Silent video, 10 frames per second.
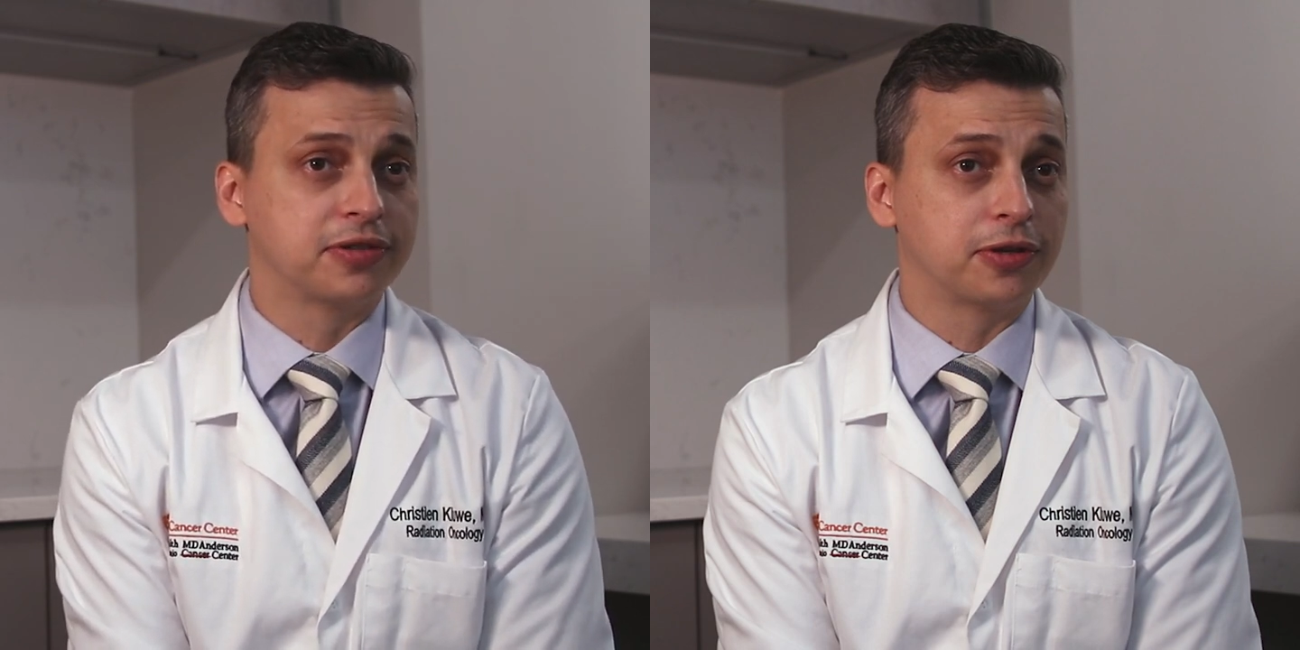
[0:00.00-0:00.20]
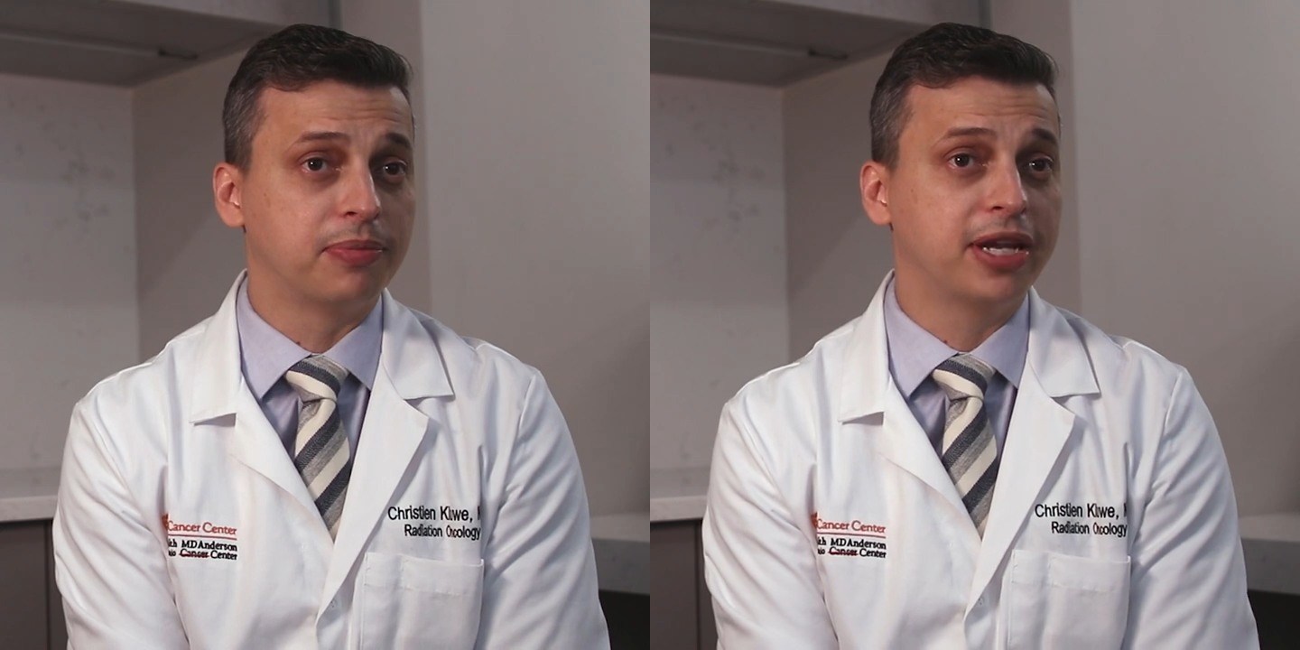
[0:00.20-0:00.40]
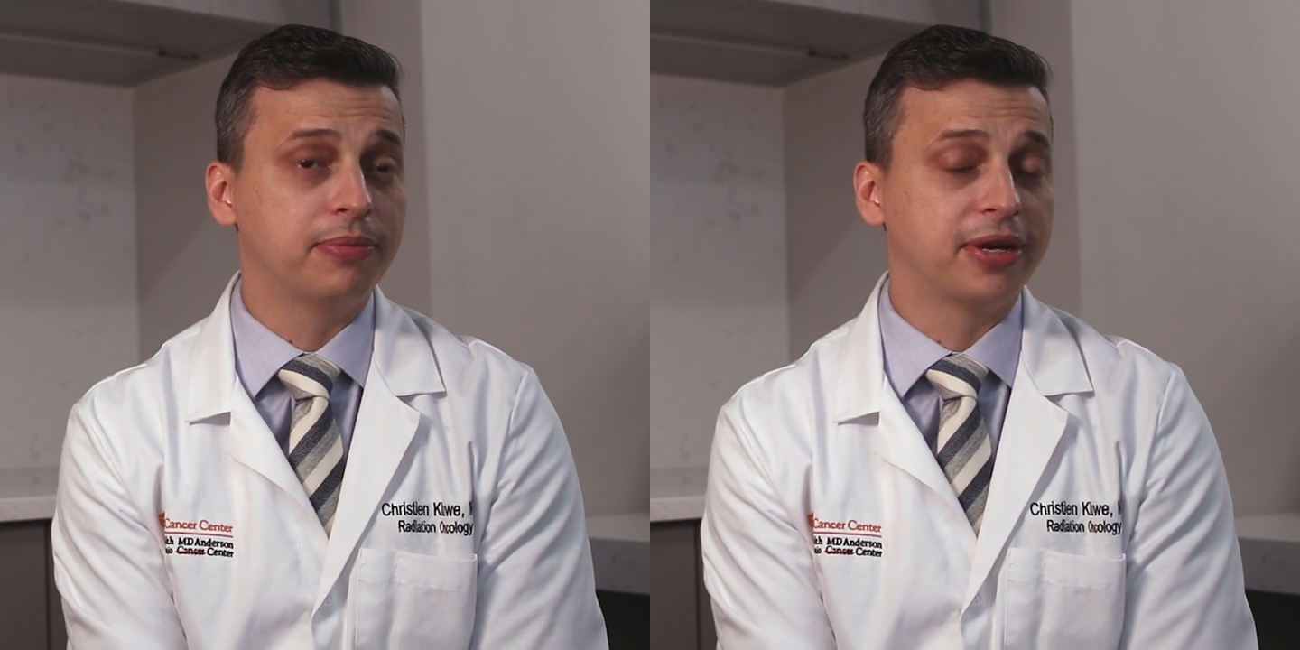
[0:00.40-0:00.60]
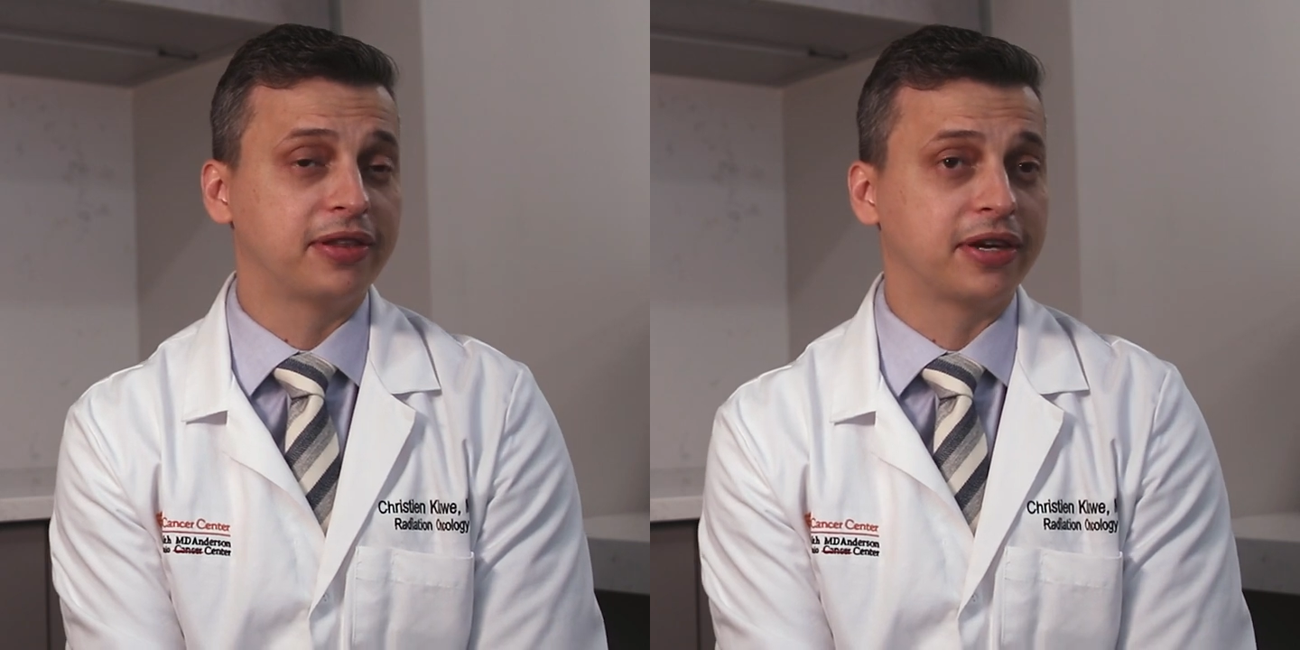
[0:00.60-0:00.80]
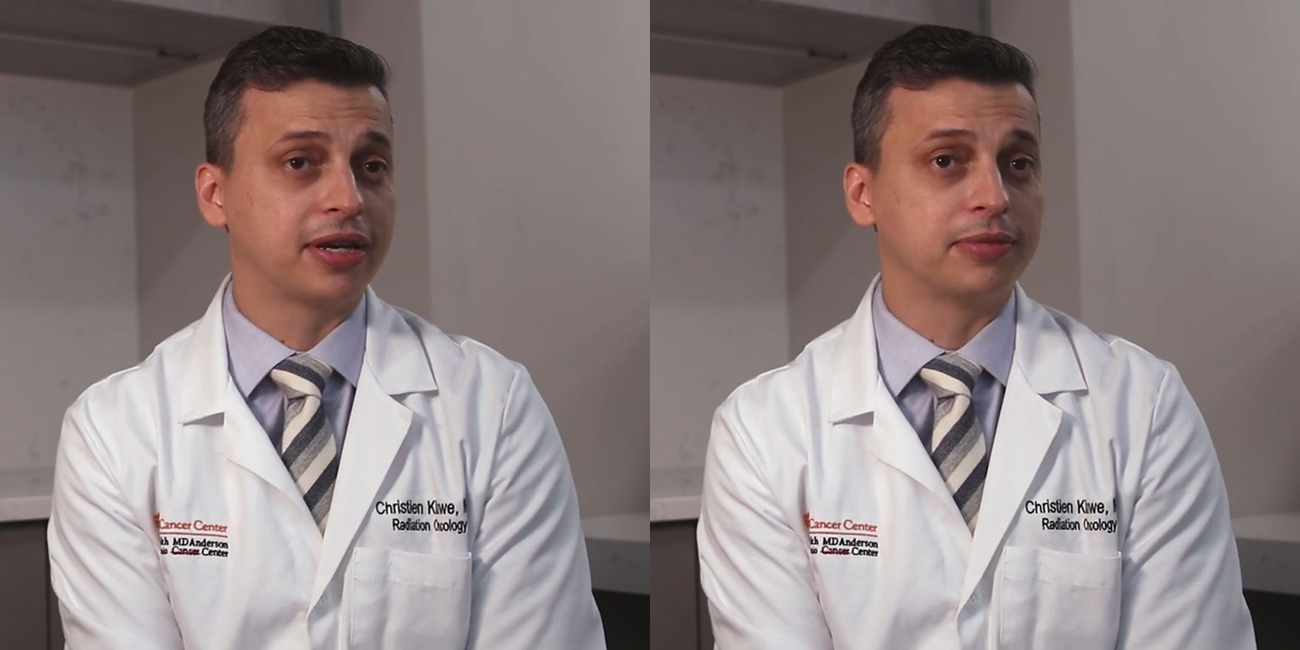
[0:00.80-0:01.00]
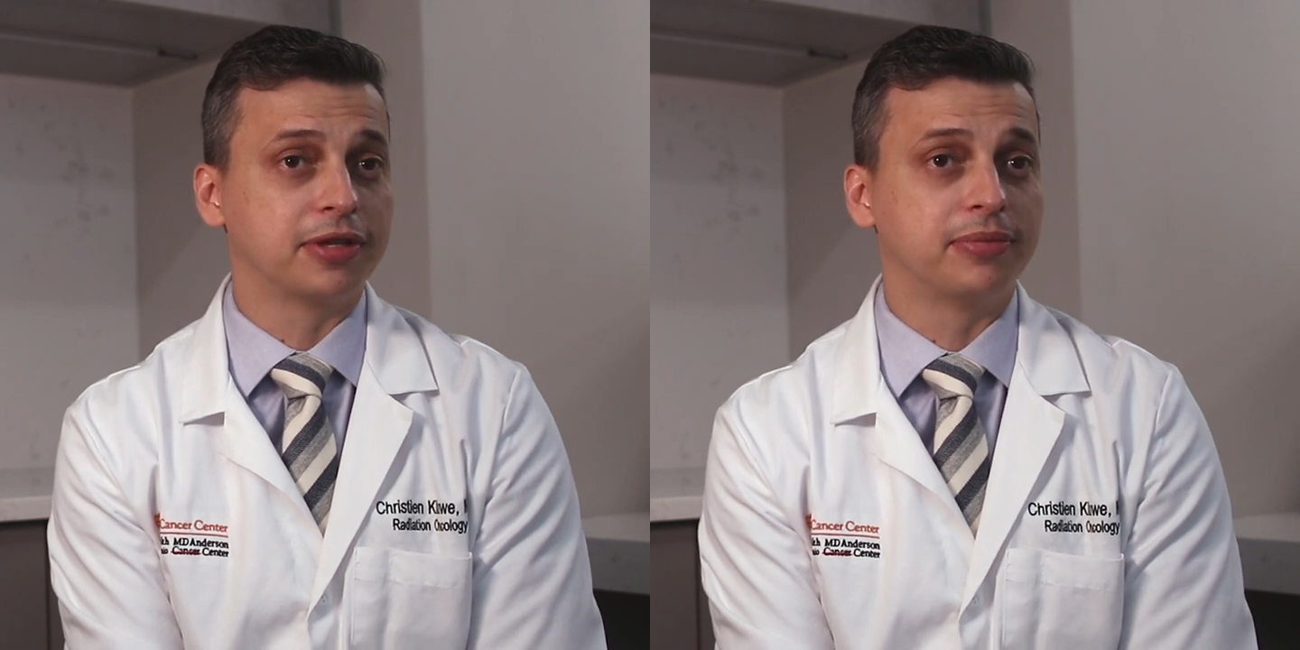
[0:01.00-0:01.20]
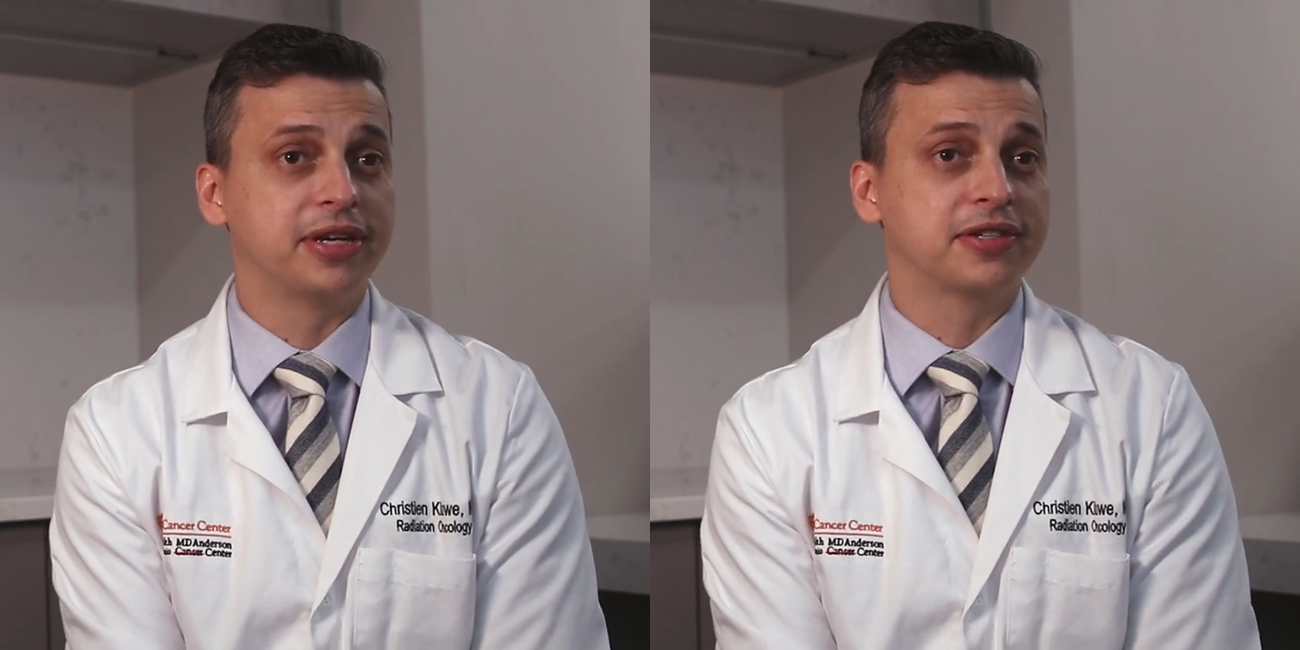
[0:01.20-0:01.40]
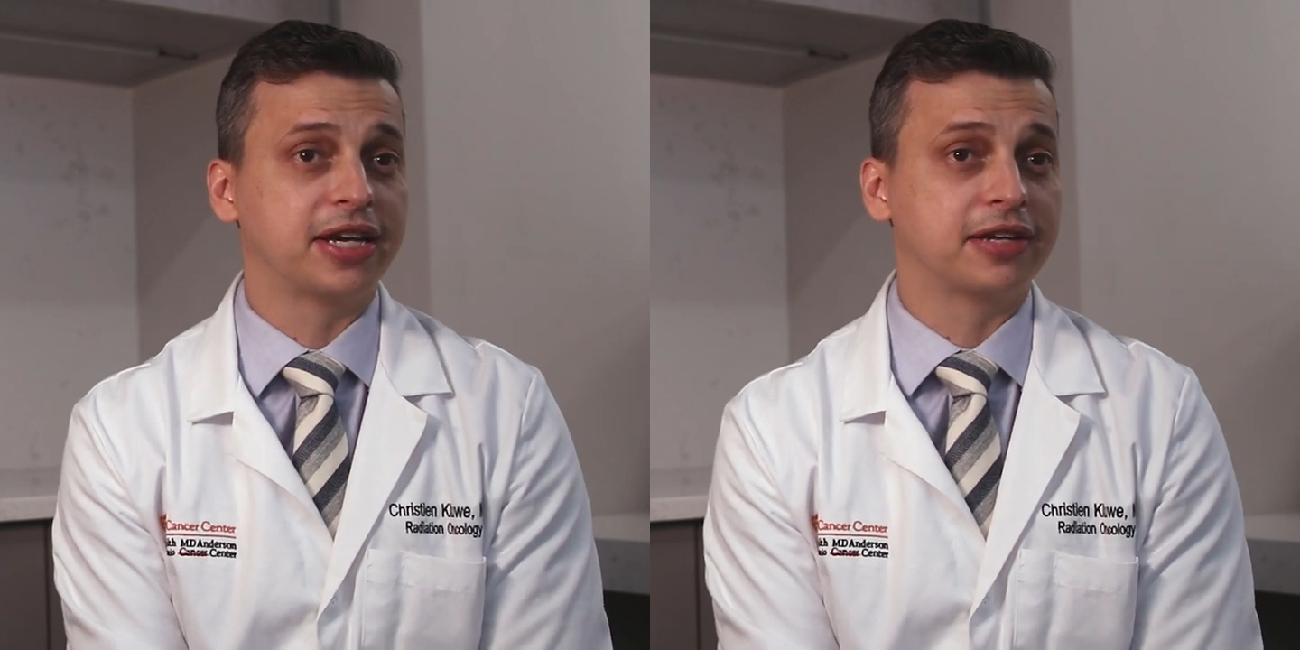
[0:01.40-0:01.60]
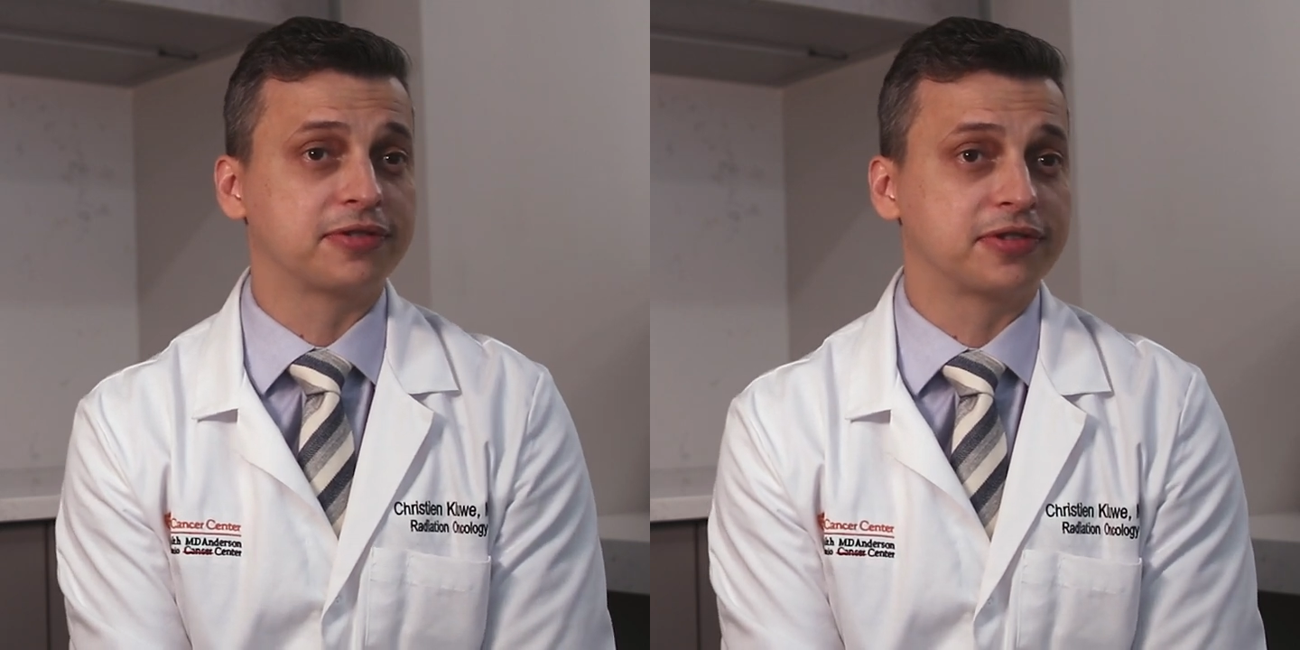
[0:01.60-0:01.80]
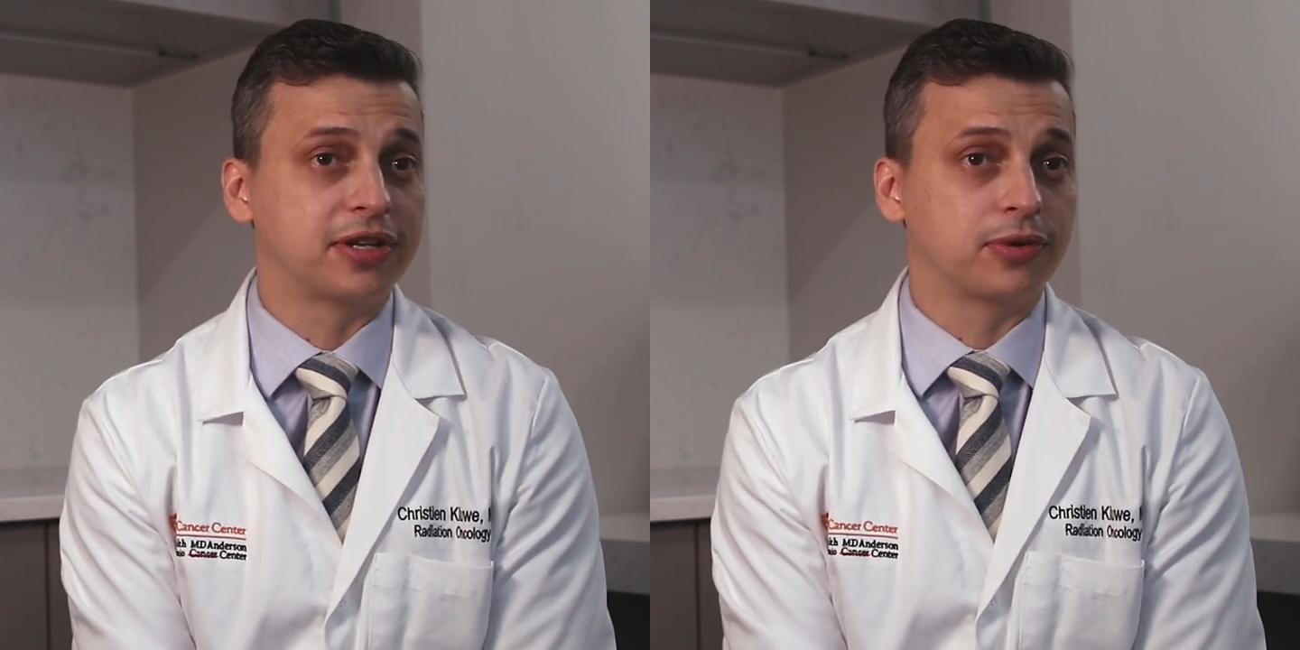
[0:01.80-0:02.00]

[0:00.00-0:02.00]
So many men that come to the Mays Cancer Center